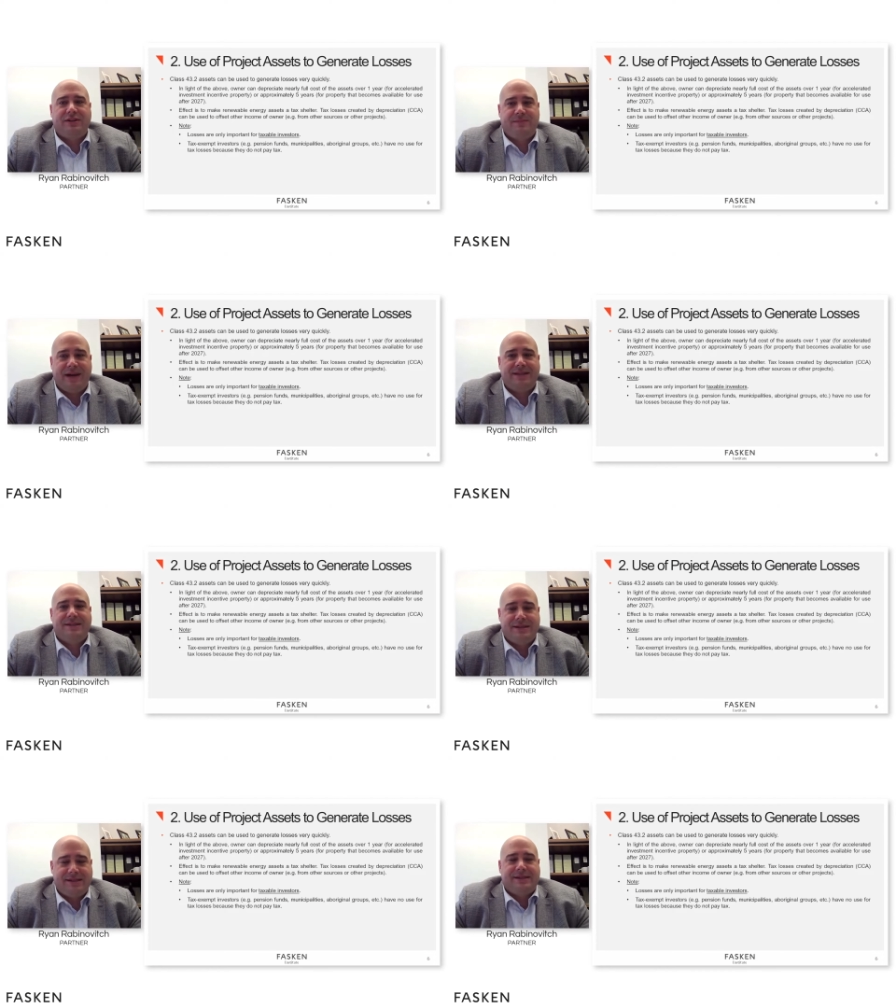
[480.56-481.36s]

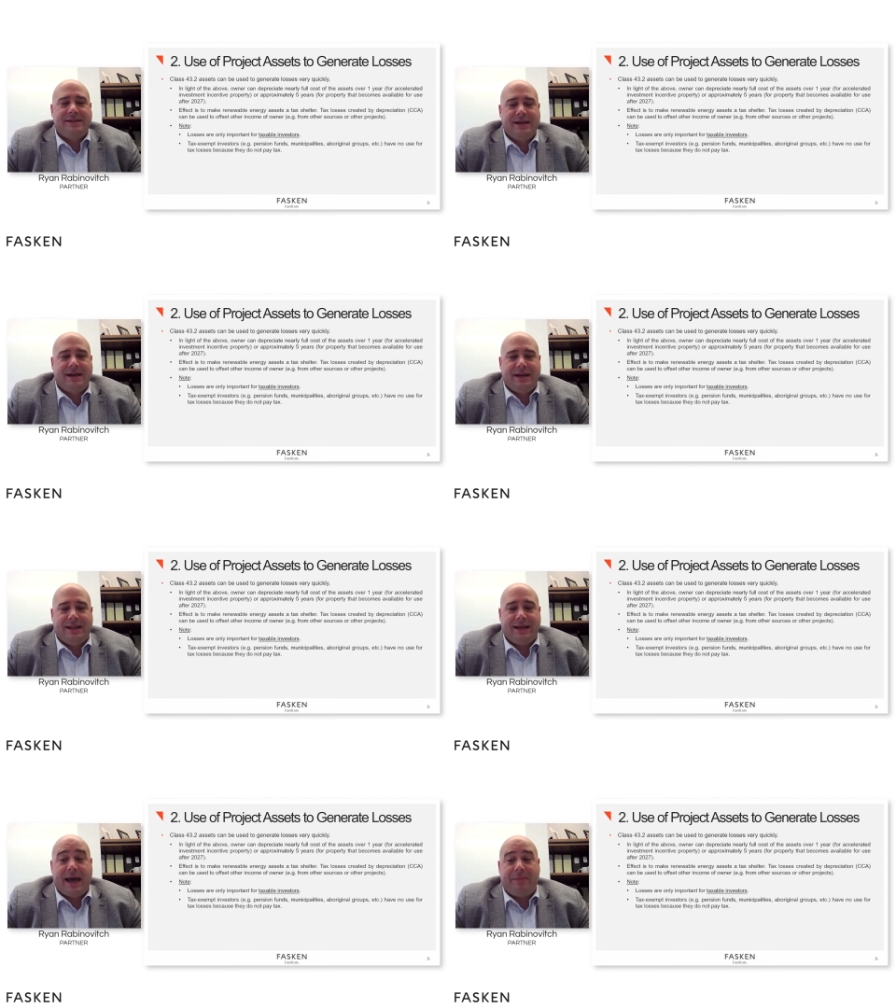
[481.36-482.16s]
expenses,
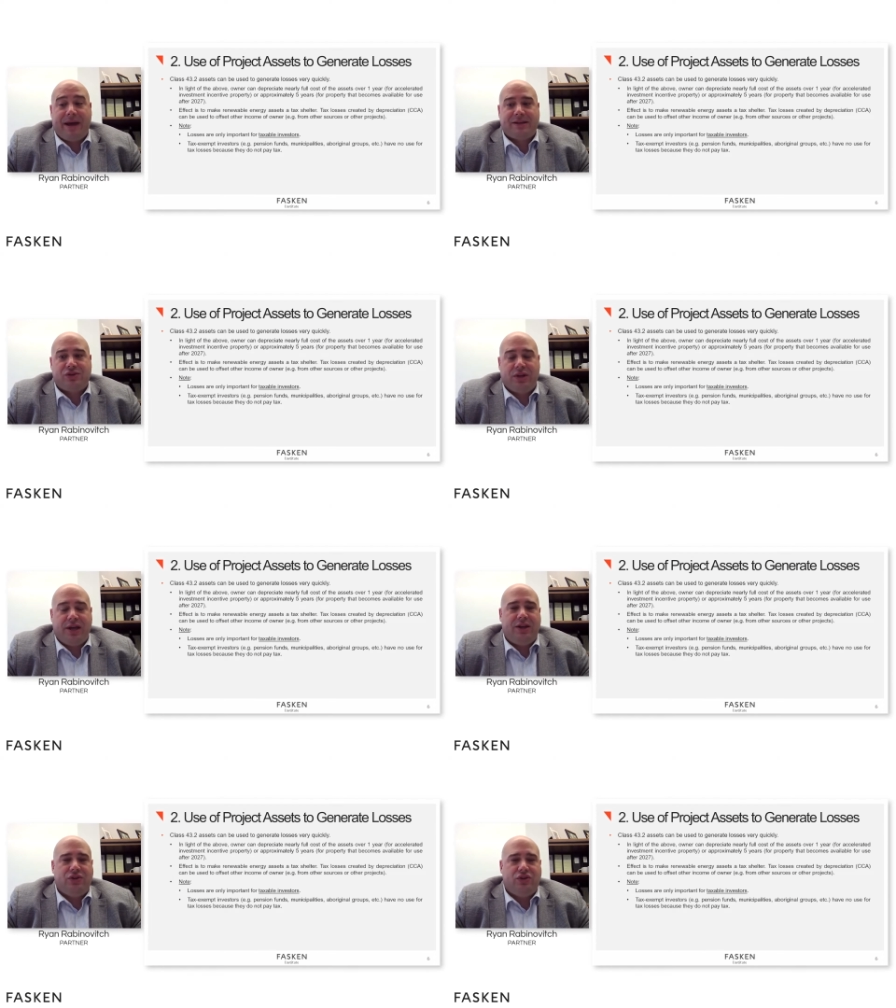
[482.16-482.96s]
the CapEx
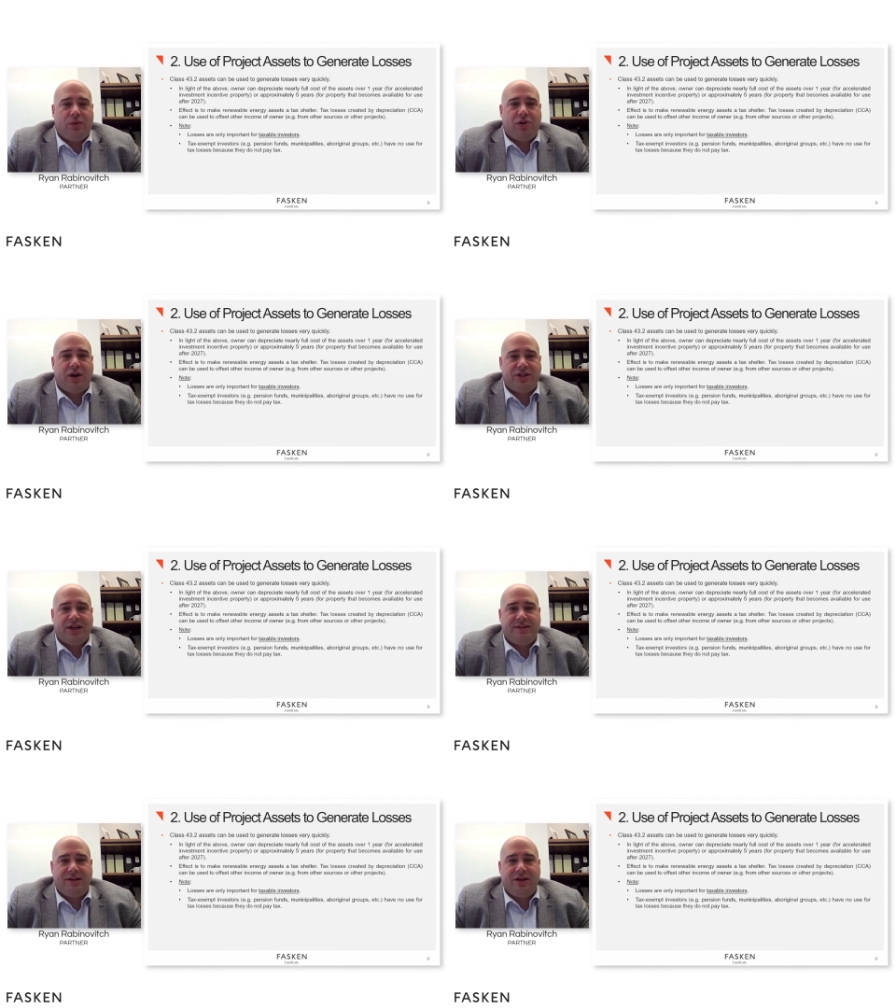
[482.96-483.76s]
related to your
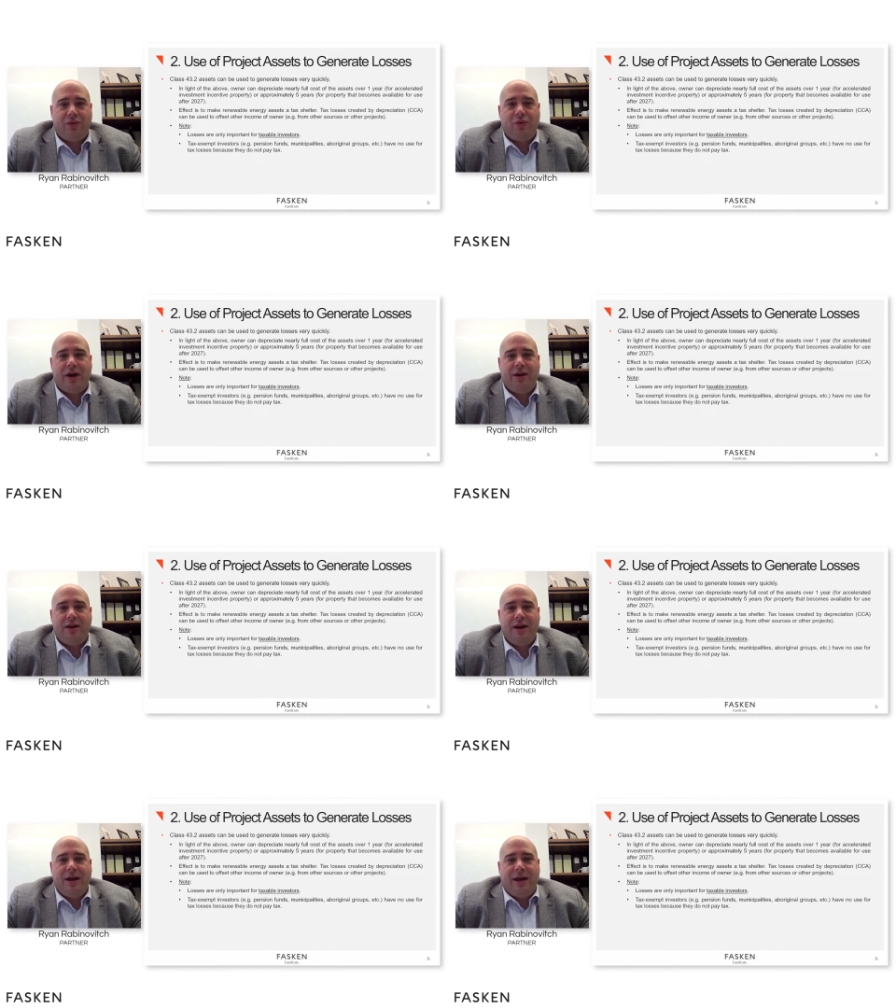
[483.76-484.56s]
project in year one.